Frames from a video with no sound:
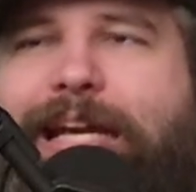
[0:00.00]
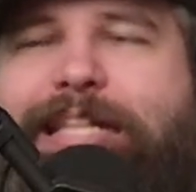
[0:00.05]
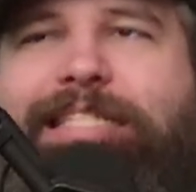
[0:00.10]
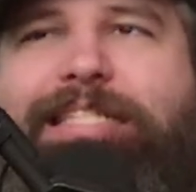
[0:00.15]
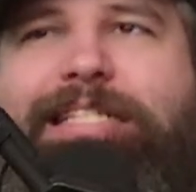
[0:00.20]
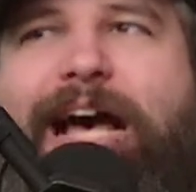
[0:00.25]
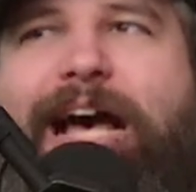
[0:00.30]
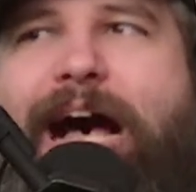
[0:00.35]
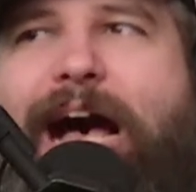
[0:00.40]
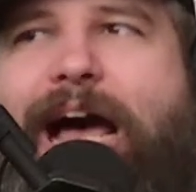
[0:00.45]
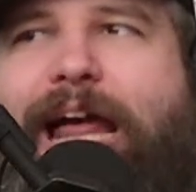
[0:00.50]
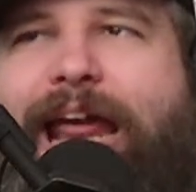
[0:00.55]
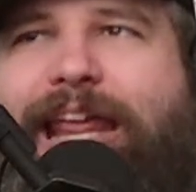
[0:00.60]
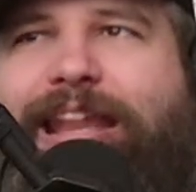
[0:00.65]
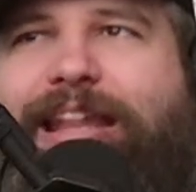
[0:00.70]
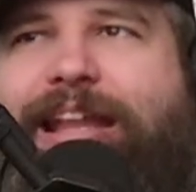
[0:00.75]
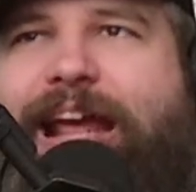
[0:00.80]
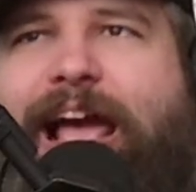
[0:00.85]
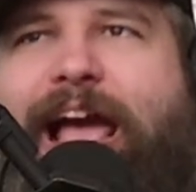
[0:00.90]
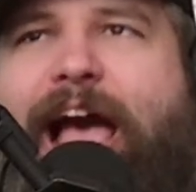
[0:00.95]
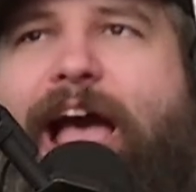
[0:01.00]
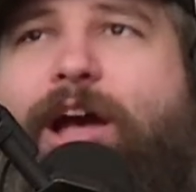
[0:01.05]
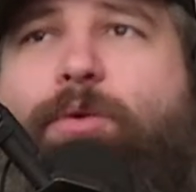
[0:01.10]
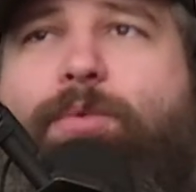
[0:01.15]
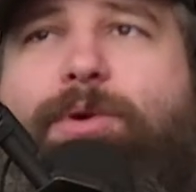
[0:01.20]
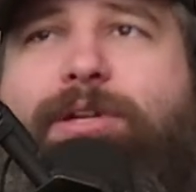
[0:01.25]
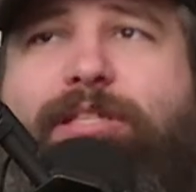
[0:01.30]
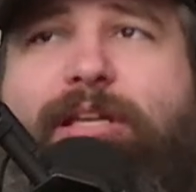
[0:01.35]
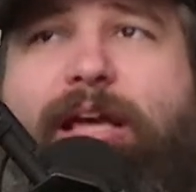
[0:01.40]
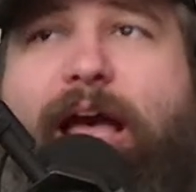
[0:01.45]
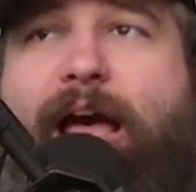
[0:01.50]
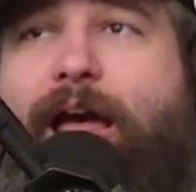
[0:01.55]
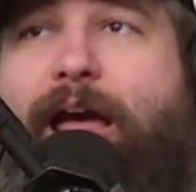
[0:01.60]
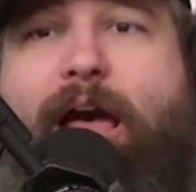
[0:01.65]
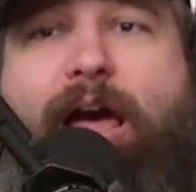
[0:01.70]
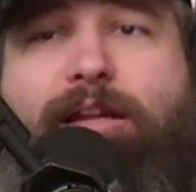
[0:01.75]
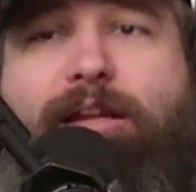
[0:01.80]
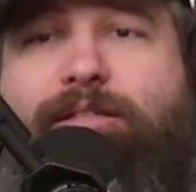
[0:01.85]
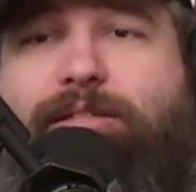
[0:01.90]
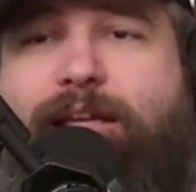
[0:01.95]
It's not, and
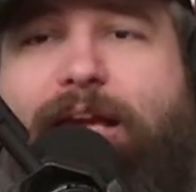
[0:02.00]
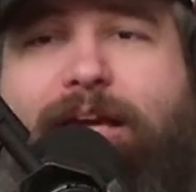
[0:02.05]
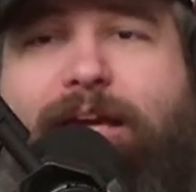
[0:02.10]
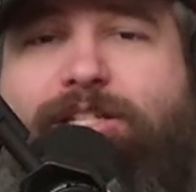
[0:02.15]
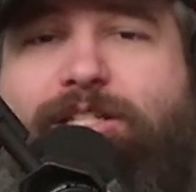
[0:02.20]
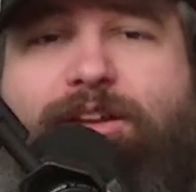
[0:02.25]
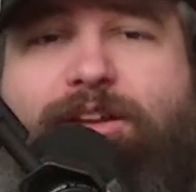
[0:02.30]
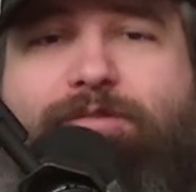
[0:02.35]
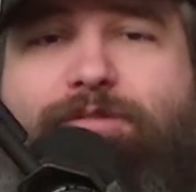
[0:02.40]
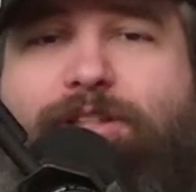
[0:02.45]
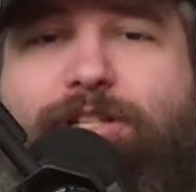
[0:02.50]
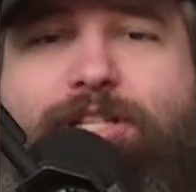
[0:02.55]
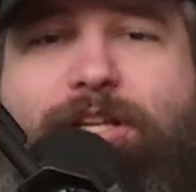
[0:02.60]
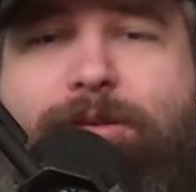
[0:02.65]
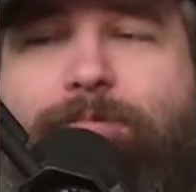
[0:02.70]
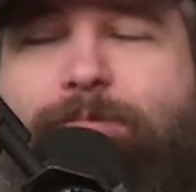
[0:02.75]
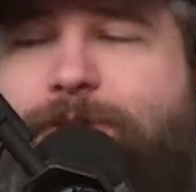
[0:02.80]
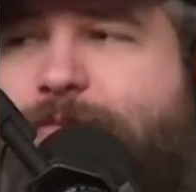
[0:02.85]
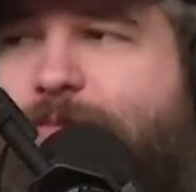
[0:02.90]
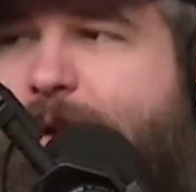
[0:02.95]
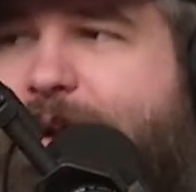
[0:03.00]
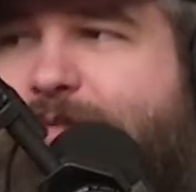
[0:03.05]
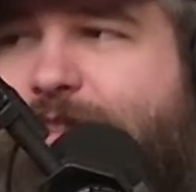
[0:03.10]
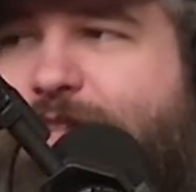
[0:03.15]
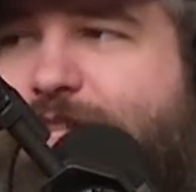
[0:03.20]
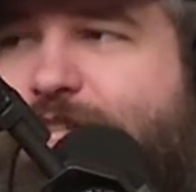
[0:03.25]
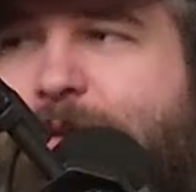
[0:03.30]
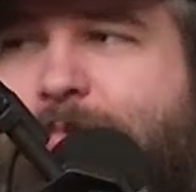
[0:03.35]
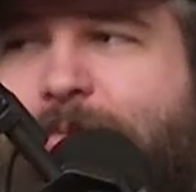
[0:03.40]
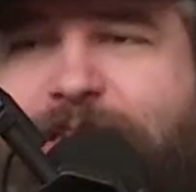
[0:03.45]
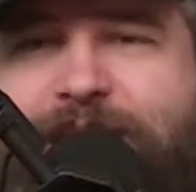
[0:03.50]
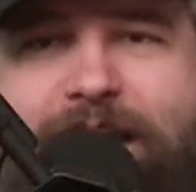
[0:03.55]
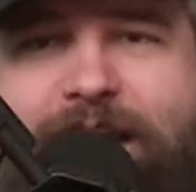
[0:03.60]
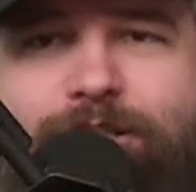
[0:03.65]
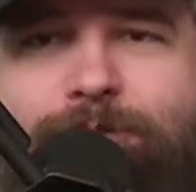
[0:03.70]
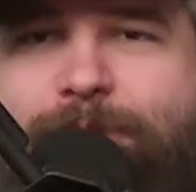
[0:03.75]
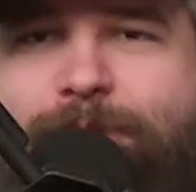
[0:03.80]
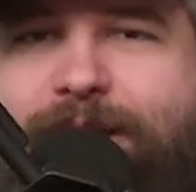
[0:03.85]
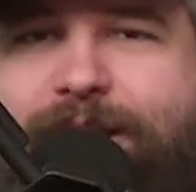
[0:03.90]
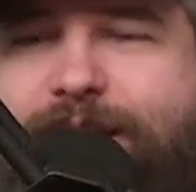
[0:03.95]
honestly, I just go for the cheapest, whatever the cheapest
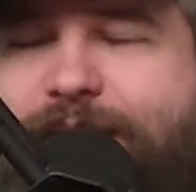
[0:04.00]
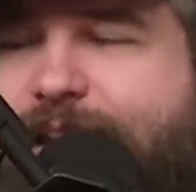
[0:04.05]
house blend